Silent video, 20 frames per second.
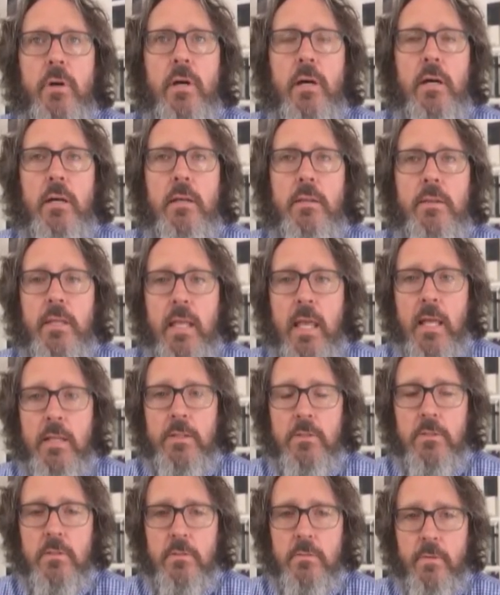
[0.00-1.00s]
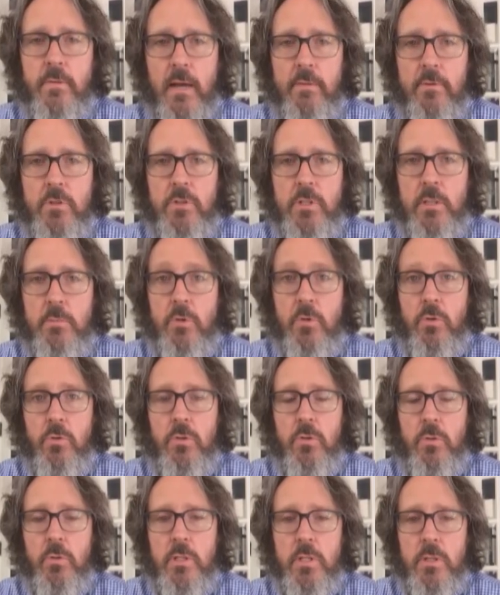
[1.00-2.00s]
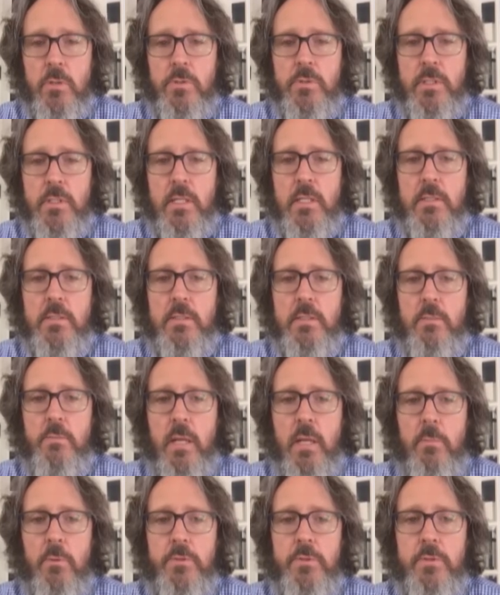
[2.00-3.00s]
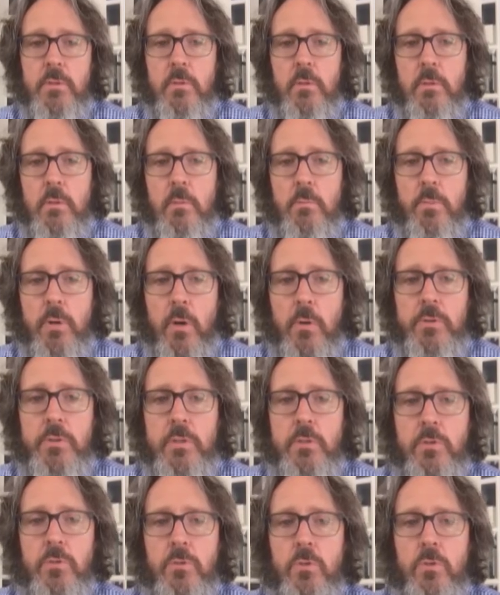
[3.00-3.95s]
the cancer survivorship crew at UC is to be able to impose a true